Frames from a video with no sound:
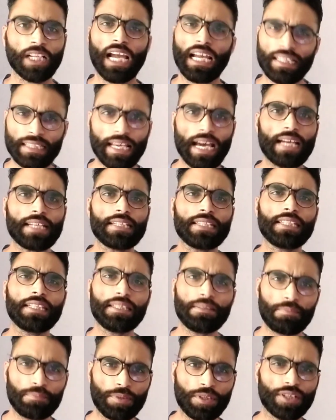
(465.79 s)
and that
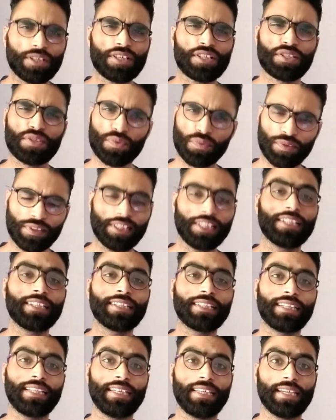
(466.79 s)
he bears
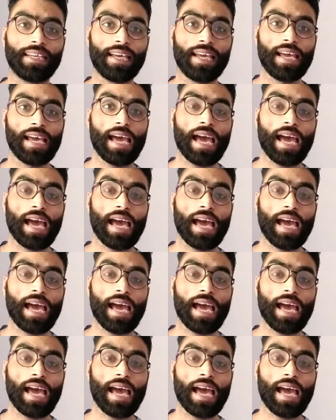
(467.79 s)
willingly